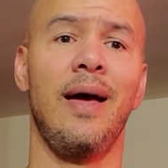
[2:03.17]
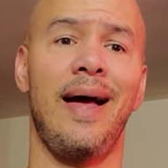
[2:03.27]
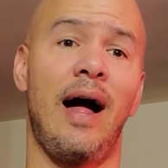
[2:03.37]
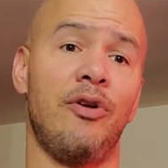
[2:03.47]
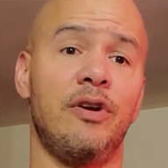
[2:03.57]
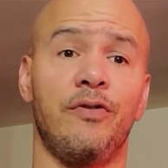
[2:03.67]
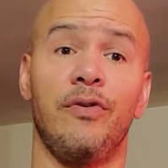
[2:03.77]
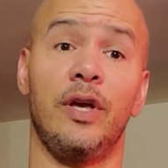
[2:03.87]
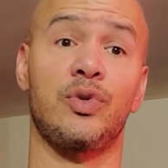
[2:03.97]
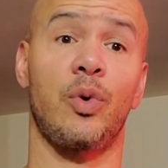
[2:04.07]
how different
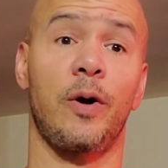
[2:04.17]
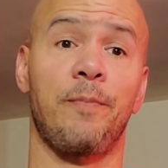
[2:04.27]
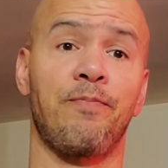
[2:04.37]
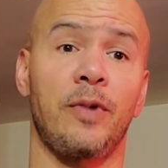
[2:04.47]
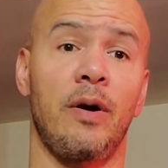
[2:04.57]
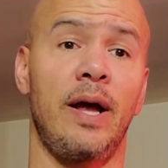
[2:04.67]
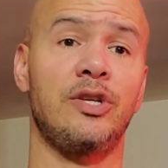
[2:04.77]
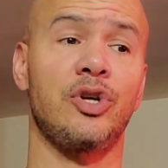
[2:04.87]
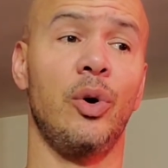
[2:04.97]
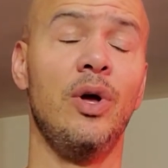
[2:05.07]
things work. All right.
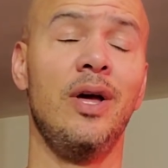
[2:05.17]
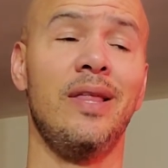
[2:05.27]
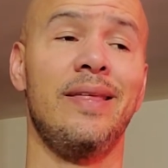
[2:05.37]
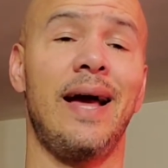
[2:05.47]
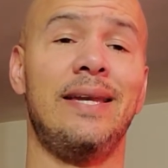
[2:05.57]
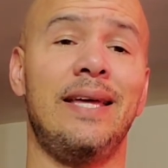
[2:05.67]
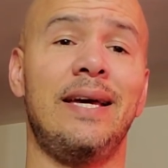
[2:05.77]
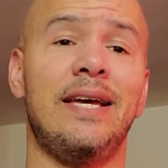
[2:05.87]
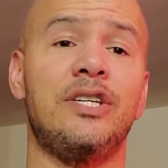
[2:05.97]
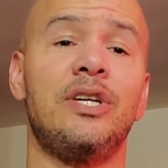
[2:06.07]
So the idea
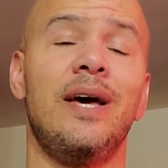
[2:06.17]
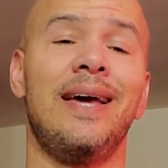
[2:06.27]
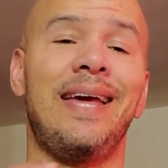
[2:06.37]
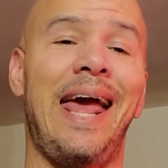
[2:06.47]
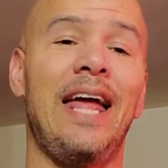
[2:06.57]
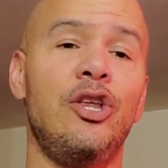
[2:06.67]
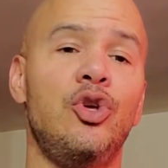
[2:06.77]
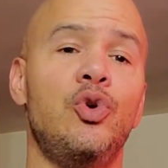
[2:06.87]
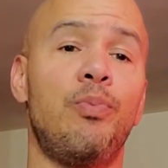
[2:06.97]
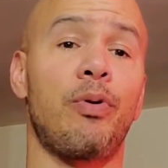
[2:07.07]
is, can
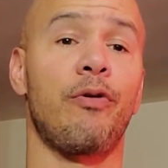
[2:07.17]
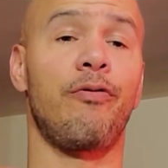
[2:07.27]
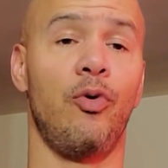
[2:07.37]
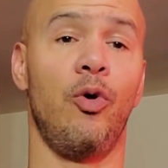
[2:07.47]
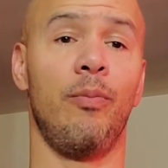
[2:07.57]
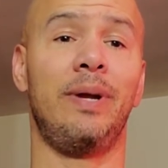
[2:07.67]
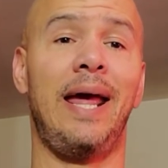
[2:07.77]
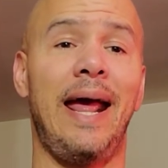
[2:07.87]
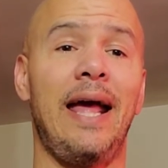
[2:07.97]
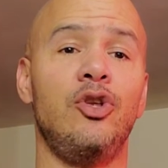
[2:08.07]
you perform?
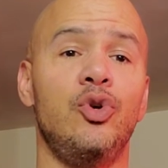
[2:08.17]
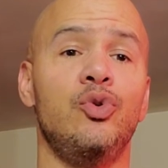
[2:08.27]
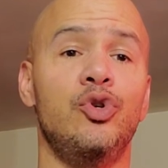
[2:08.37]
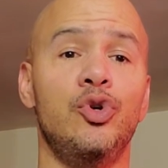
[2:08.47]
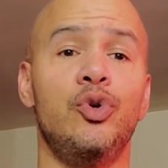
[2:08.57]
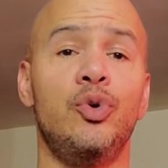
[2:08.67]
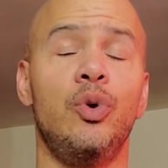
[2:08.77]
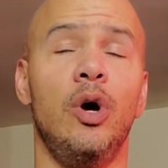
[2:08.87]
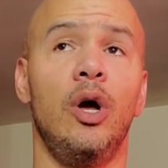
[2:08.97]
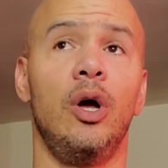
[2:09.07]
Can you
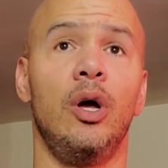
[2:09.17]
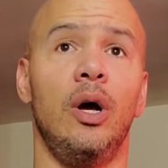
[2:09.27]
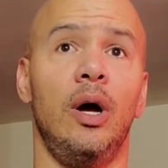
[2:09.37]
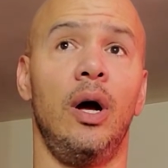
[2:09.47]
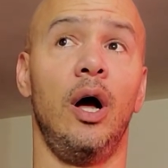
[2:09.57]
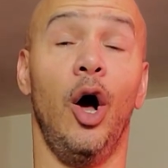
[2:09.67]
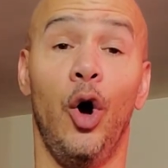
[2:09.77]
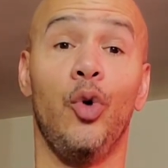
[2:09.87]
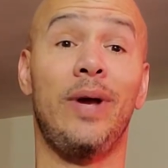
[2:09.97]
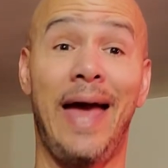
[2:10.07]
do uh,
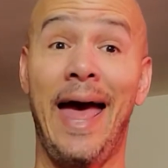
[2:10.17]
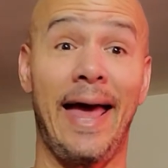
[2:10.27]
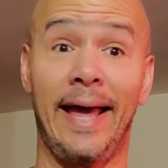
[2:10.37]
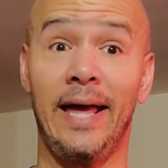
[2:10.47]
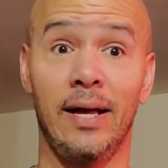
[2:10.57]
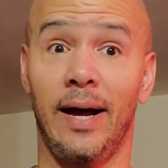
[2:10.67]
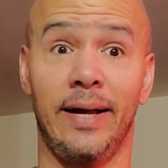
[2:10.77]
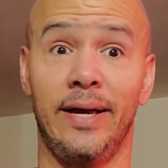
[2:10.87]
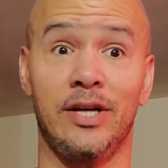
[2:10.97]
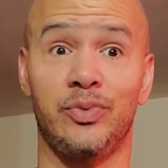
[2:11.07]
okay? I
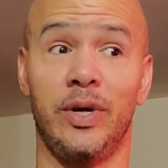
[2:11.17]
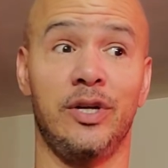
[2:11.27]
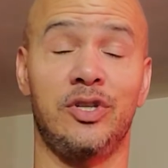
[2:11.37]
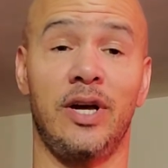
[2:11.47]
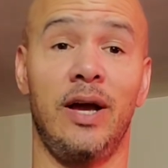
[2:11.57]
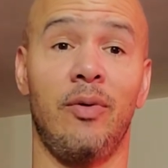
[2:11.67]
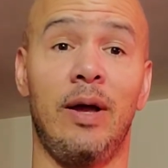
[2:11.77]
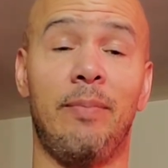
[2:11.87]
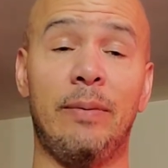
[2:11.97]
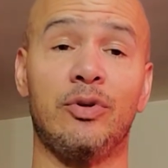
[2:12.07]
guess we could say,
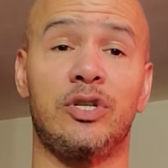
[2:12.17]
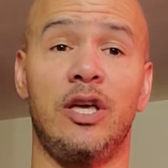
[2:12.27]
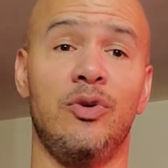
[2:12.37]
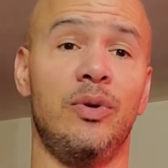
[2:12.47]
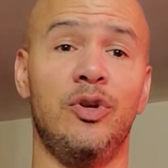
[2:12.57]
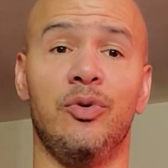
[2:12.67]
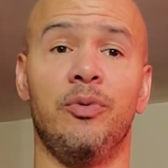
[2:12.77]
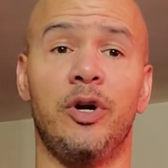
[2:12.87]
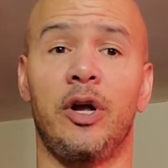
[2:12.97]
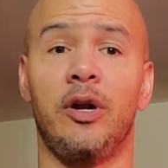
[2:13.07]
right? People say you you
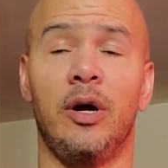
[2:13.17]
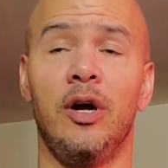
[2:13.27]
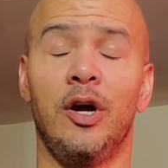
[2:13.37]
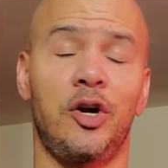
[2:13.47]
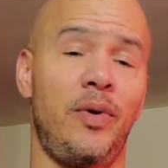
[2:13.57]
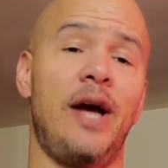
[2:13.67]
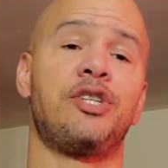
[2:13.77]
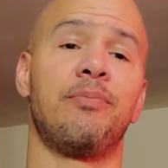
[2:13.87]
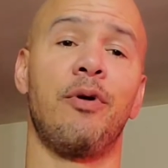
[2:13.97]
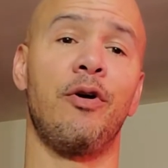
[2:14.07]
you're gonna crash
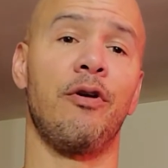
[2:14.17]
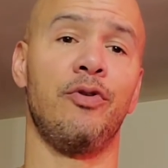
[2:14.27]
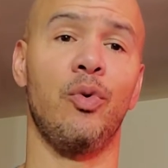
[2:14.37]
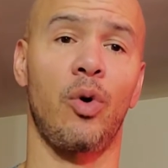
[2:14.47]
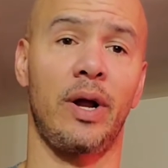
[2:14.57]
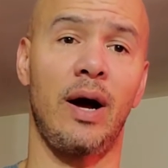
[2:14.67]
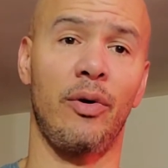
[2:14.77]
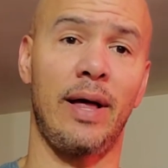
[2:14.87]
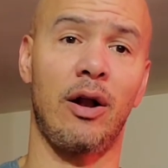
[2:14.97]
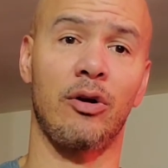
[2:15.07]
and burn if you work out
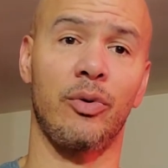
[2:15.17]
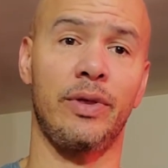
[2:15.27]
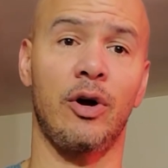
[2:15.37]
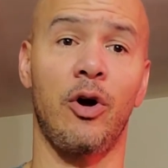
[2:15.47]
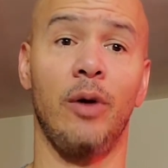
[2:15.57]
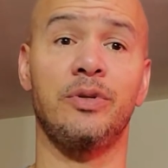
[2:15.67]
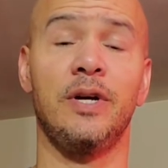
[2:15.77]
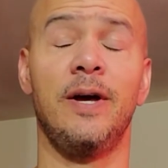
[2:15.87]
without without carbs.